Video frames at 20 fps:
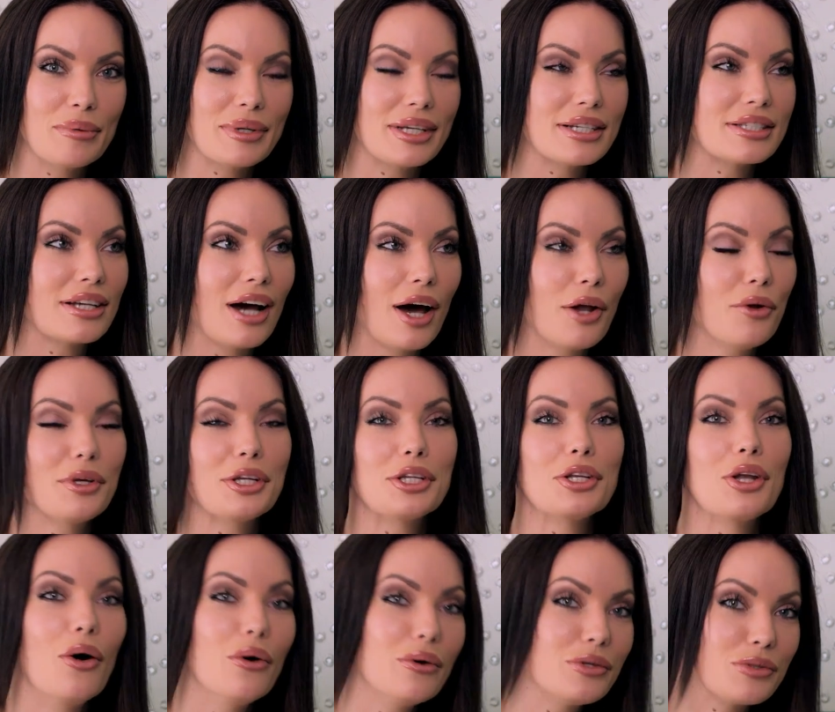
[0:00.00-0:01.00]
because God only
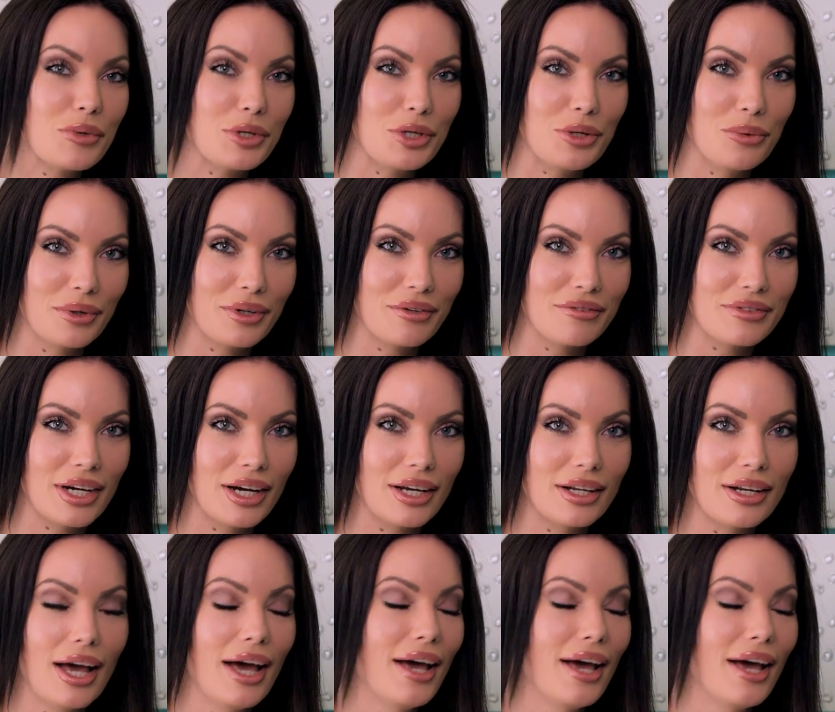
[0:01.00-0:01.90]
knows what you would have done.